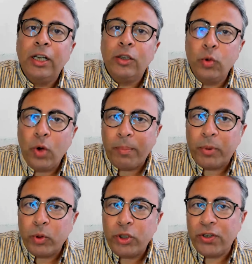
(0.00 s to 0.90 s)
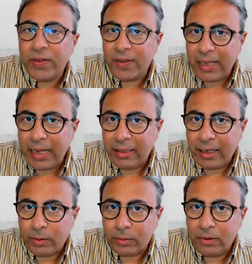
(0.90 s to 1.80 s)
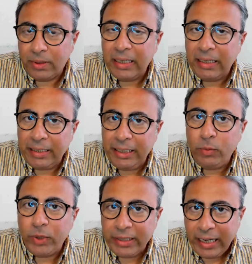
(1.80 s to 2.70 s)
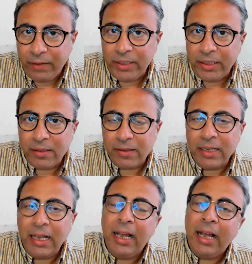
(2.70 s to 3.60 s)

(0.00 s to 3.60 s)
two approaches stand out: real world evidence